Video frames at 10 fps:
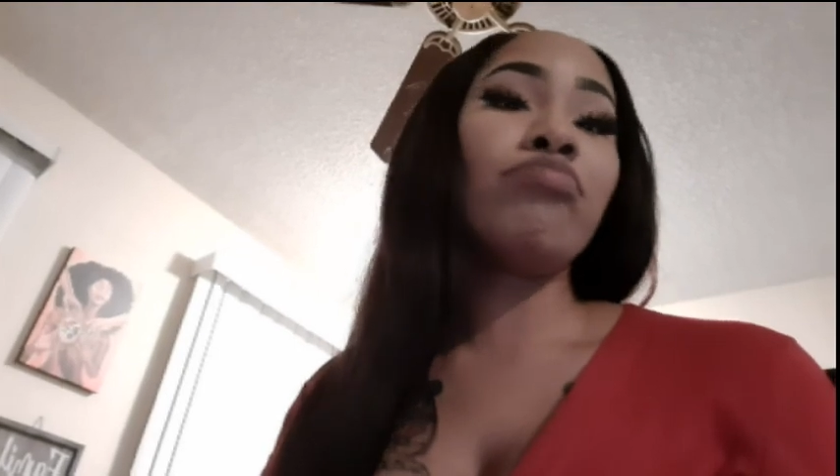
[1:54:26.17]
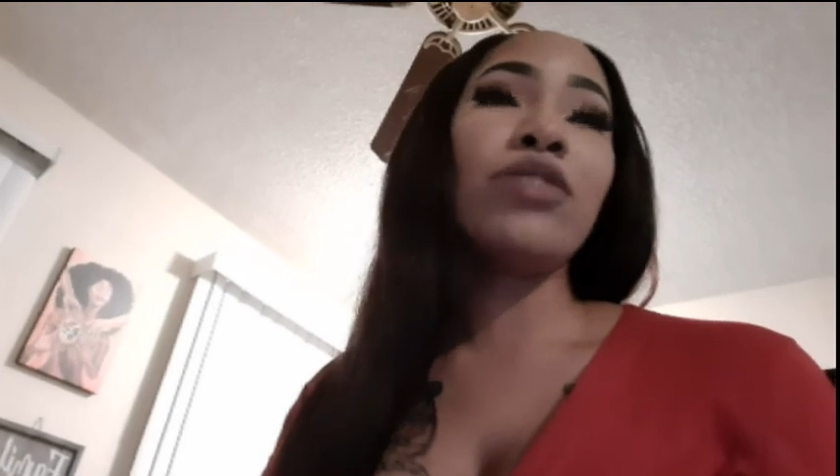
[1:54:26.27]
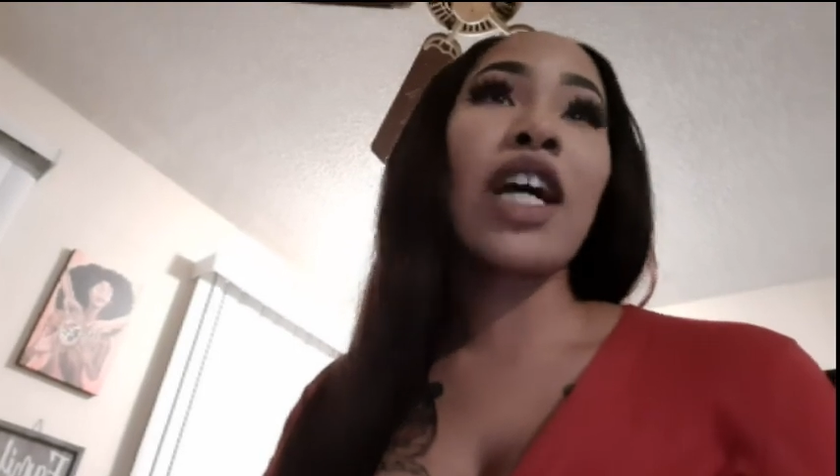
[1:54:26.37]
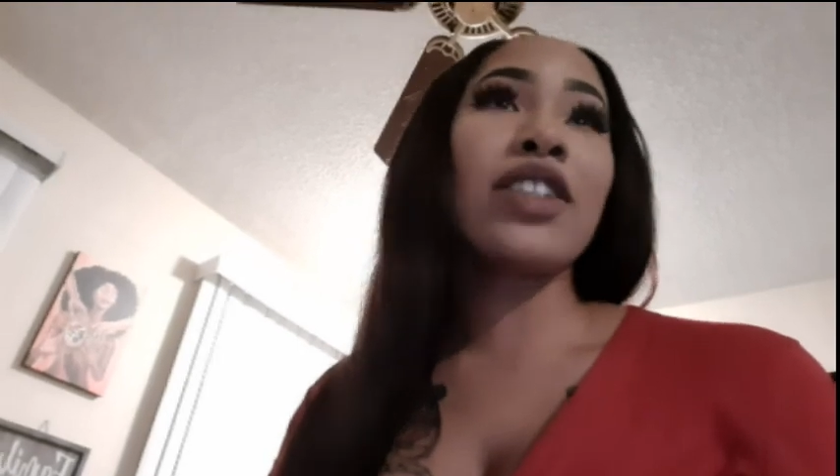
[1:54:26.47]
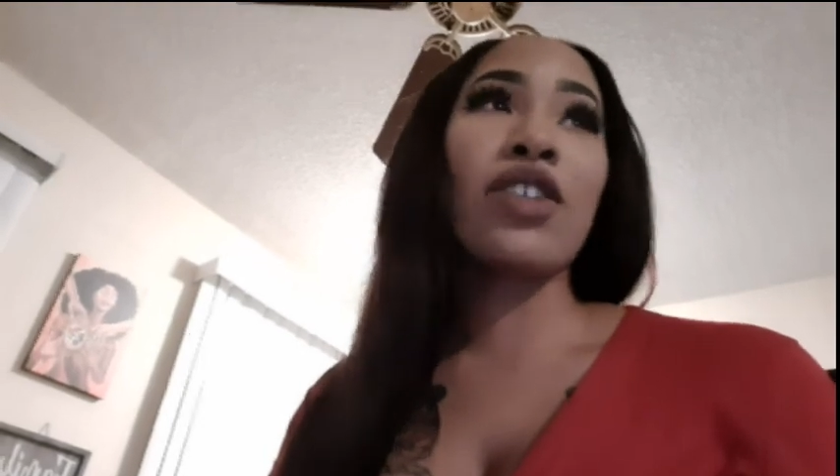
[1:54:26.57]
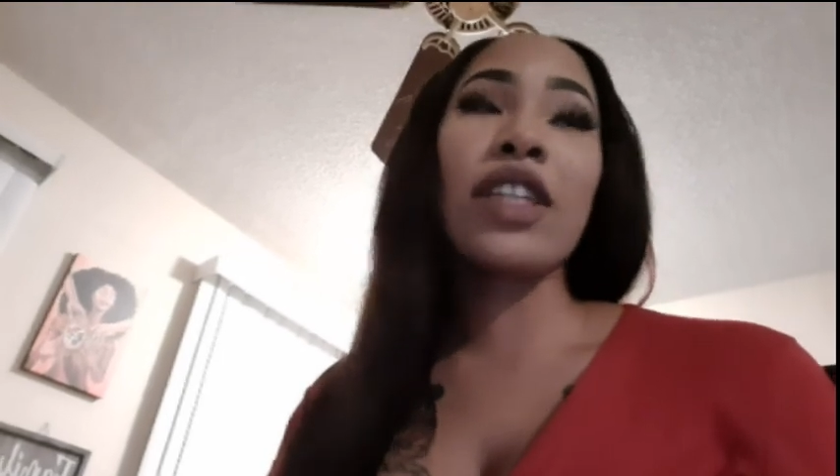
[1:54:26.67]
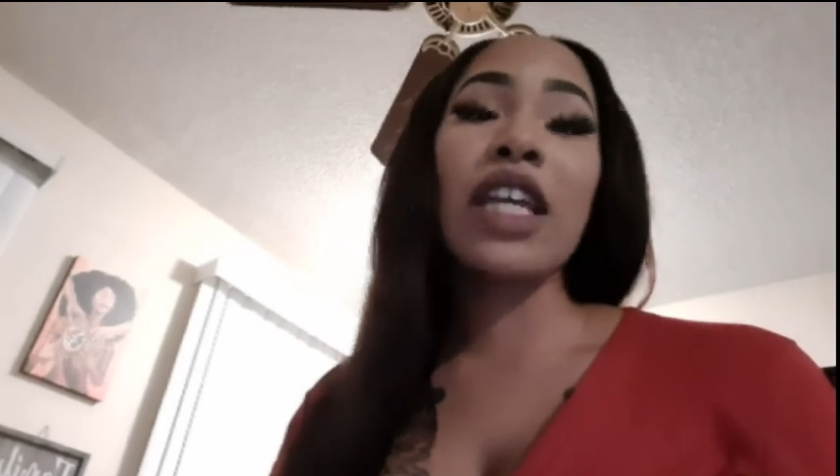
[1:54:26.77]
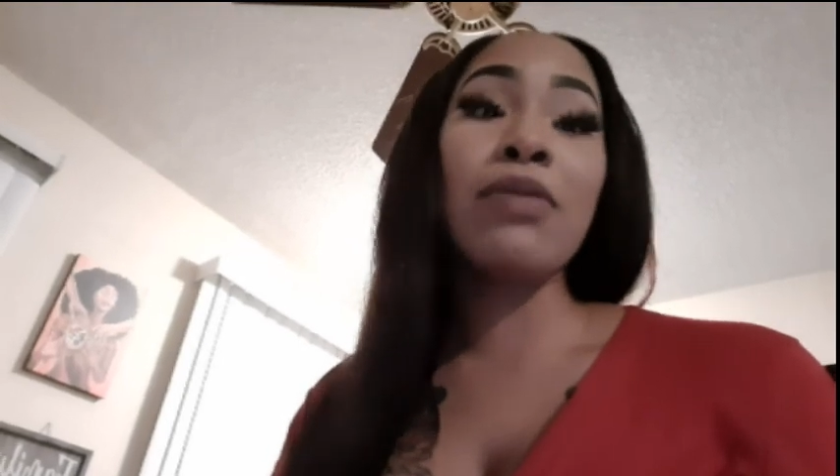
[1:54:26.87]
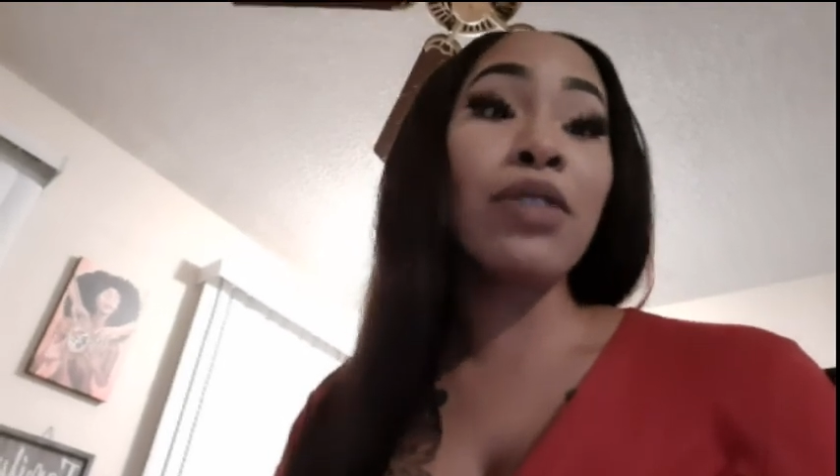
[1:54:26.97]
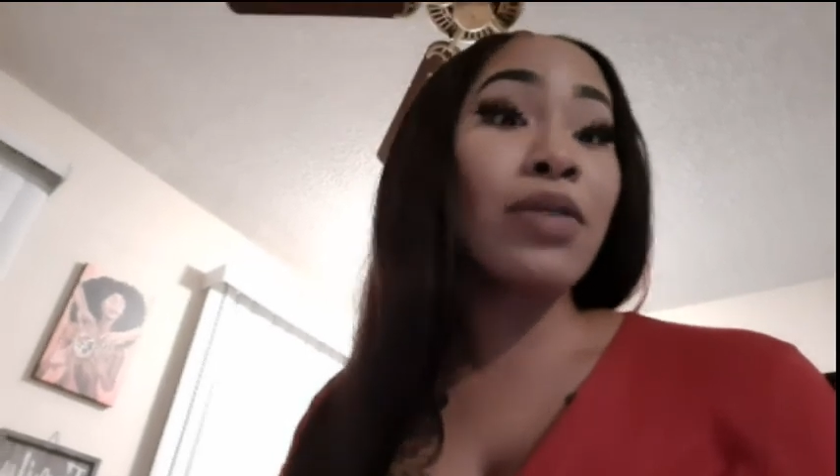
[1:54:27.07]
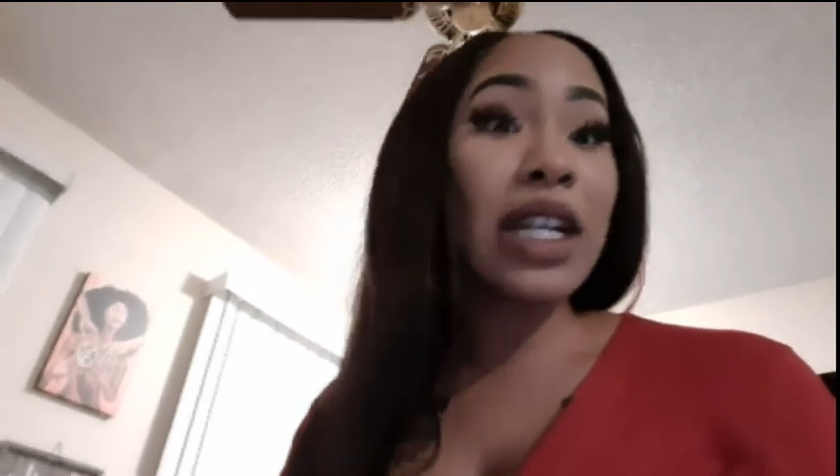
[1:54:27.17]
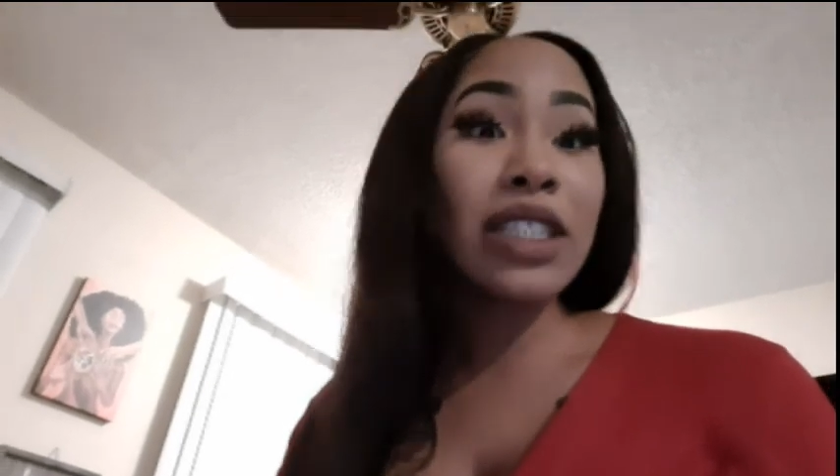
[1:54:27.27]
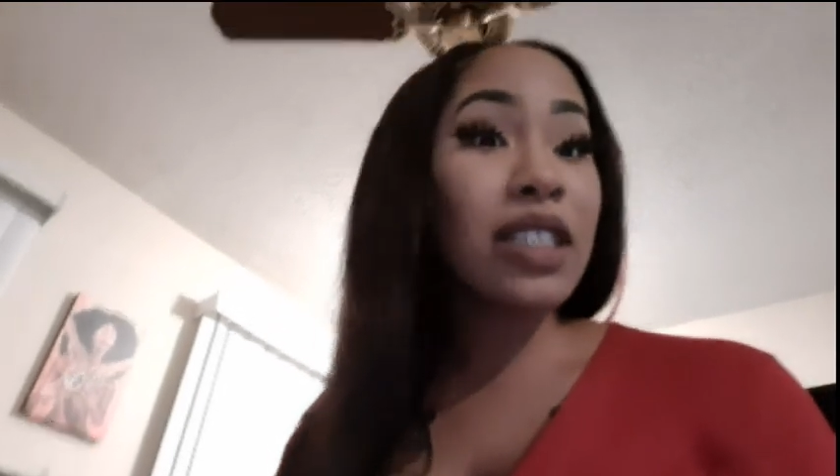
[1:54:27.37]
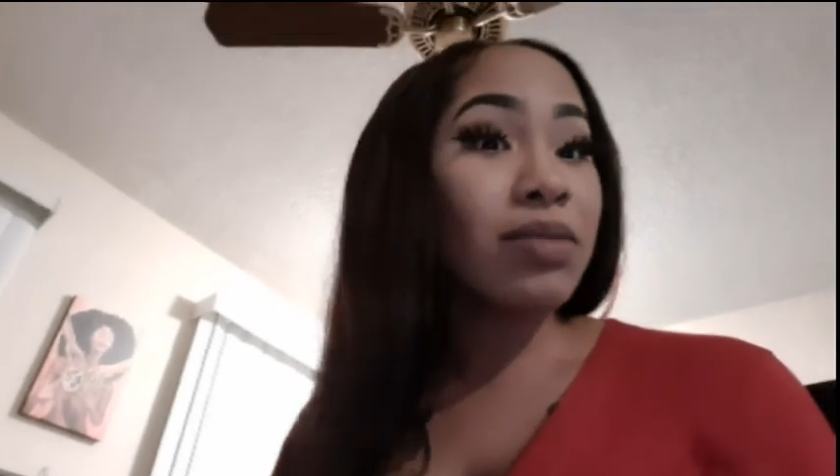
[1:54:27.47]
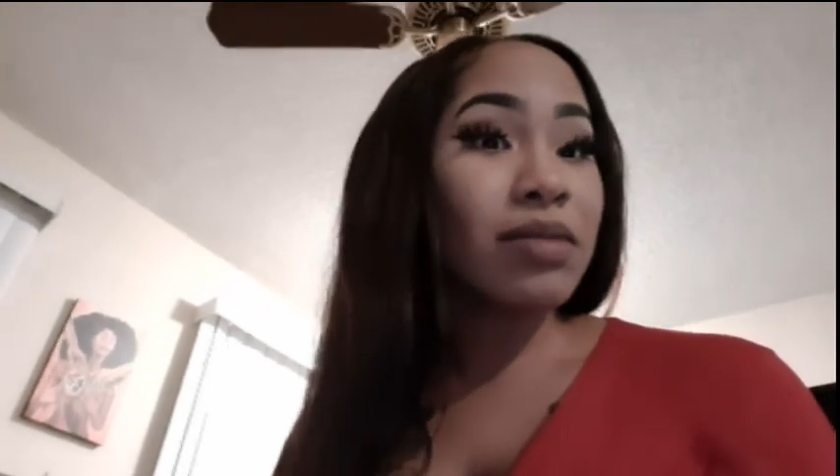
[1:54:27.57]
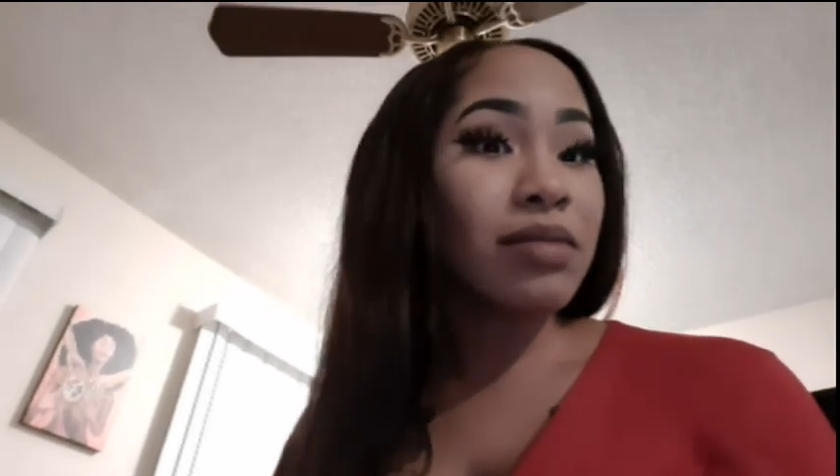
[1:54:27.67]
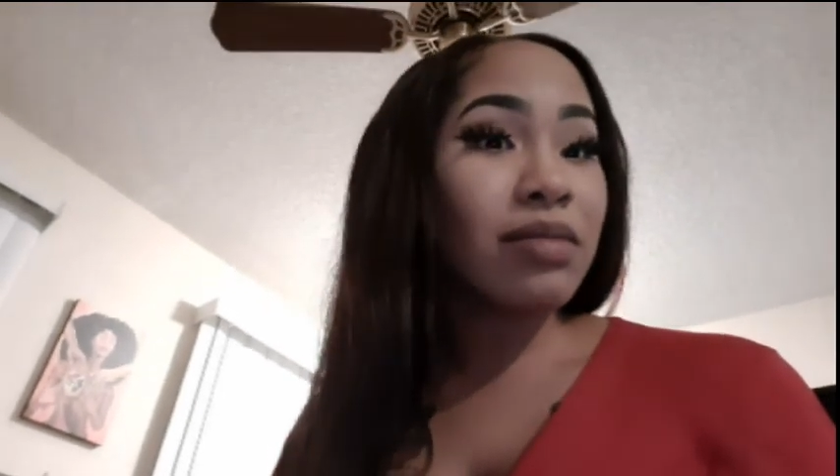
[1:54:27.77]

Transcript: y'all's gonna have to keep rewatching this one